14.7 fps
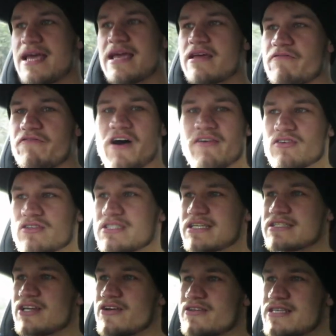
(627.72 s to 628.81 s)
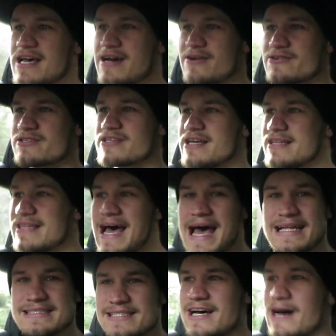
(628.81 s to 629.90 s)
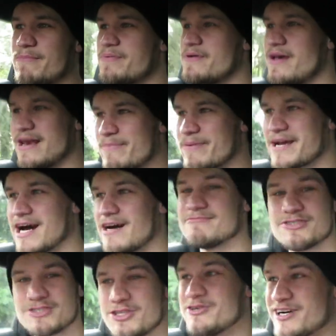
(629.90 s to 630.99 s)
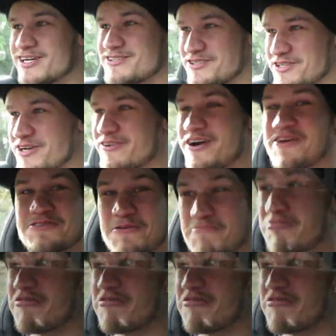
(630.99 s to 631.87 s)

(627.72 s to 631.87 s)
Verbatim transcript: staying in five or six hotels, that adds up and it becomes 200 euros